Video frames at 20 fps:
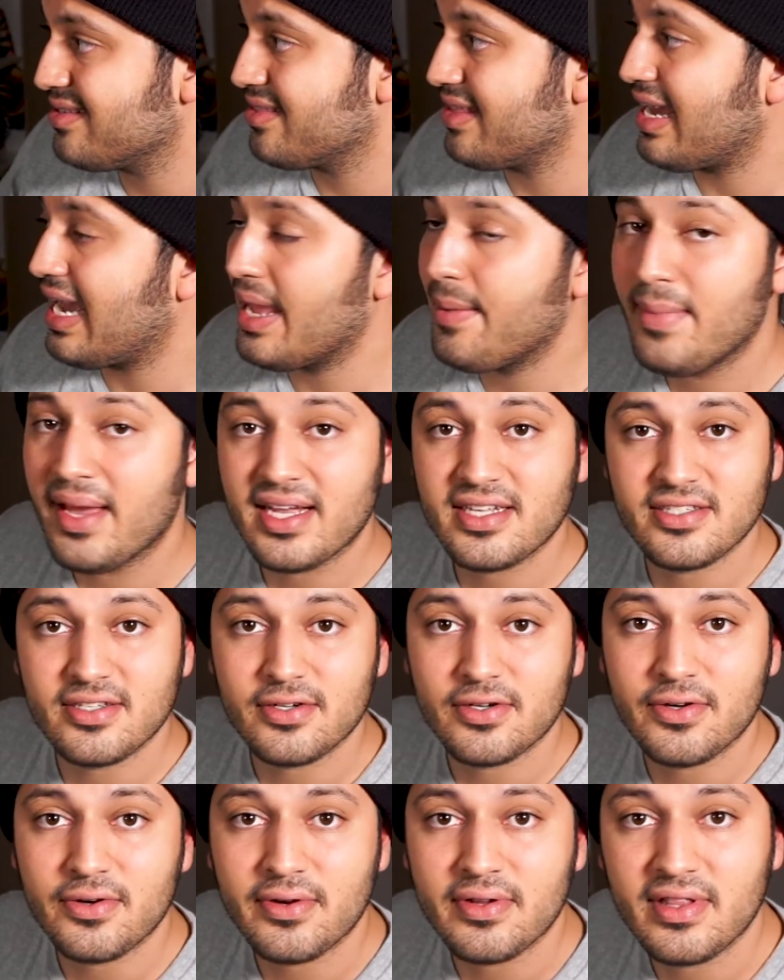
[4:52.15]
the iMacs that
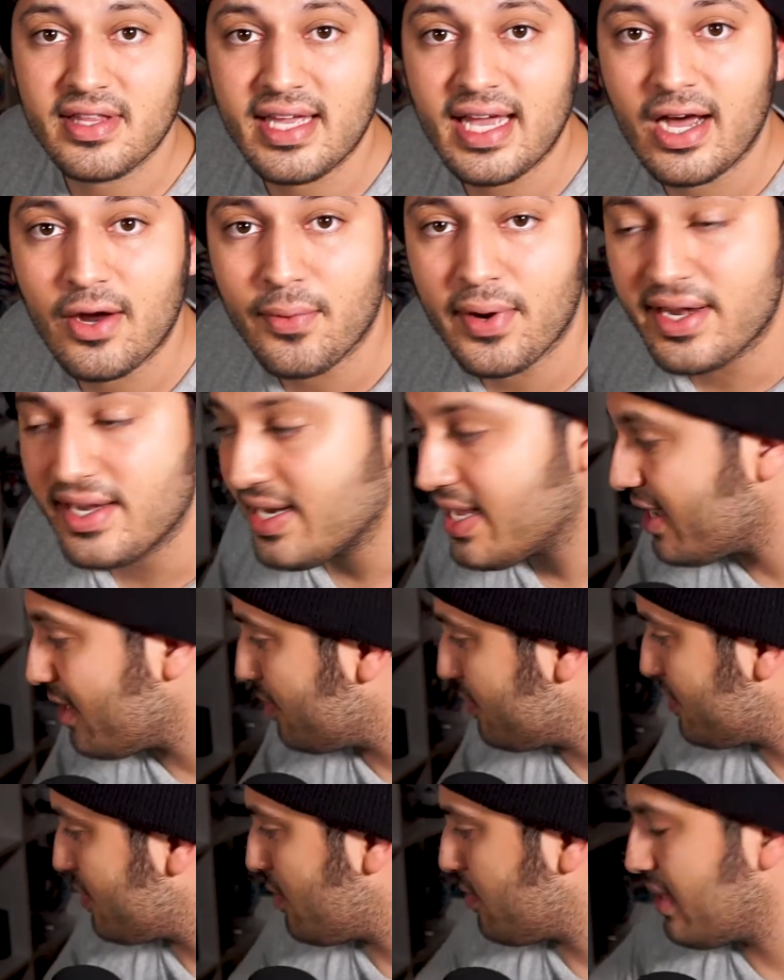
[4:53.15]
are currently out right
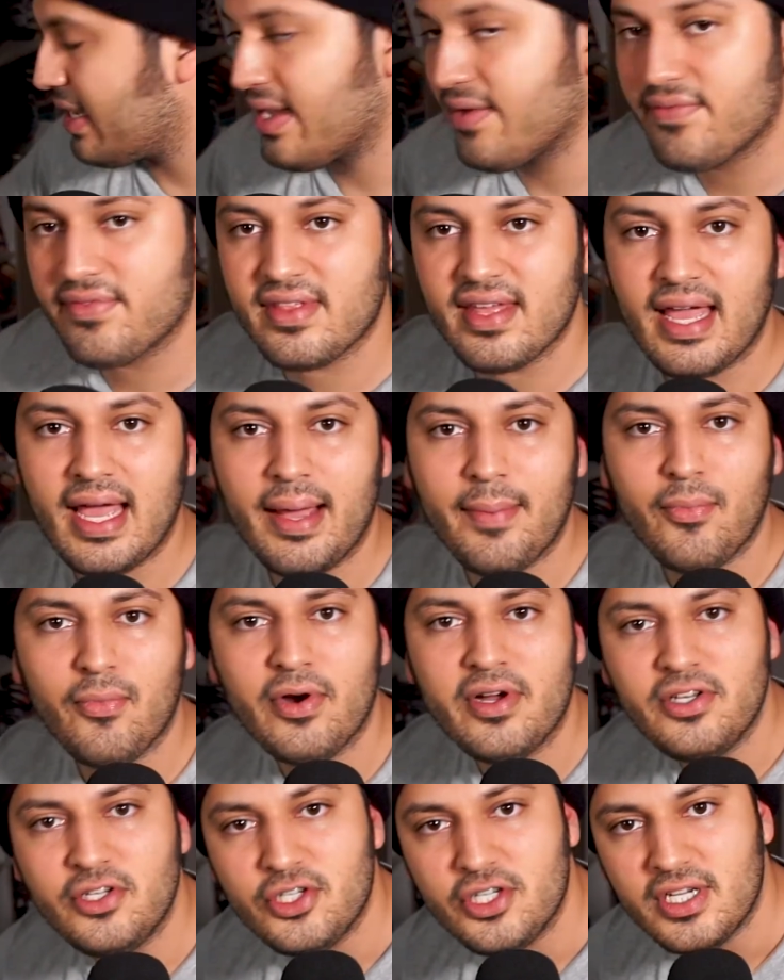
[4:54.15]
now don't have the
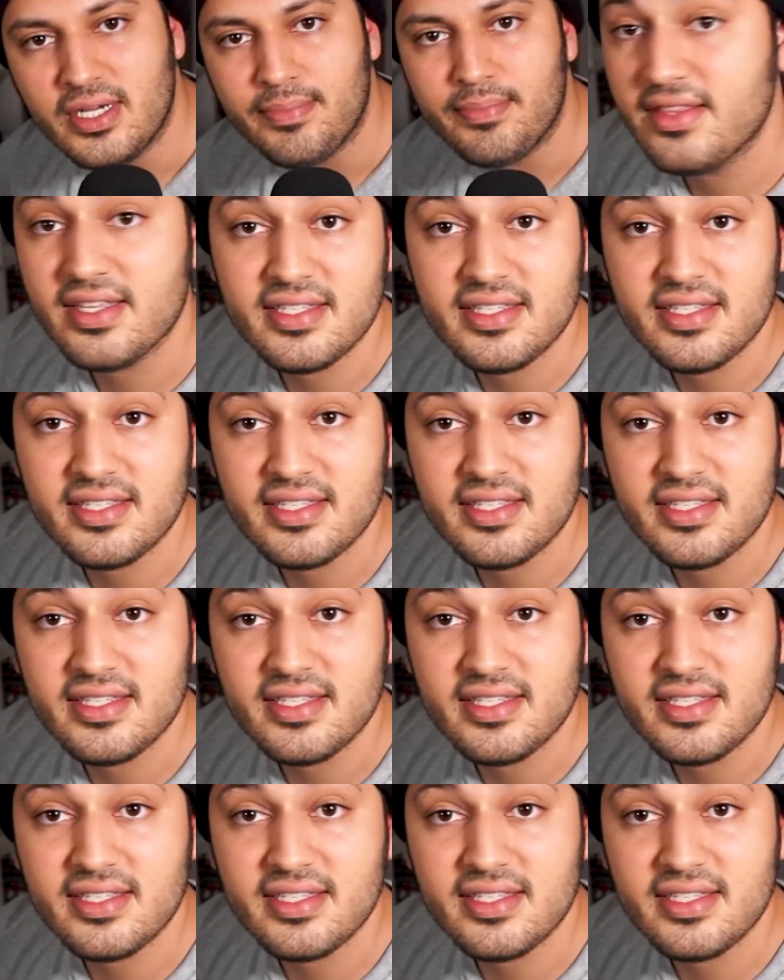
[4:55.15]
M1 chip.